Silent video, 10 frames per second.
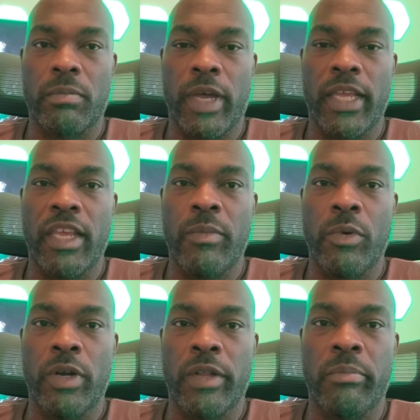my
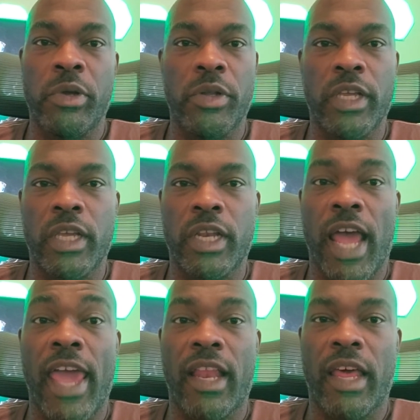keyboard and building it,
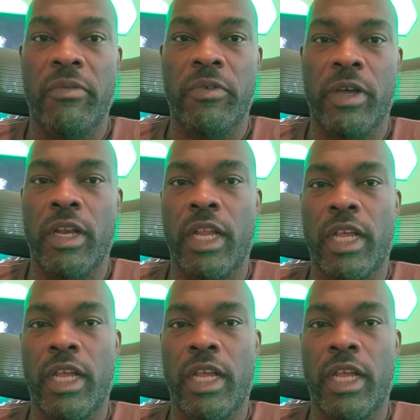I had a lot of fun,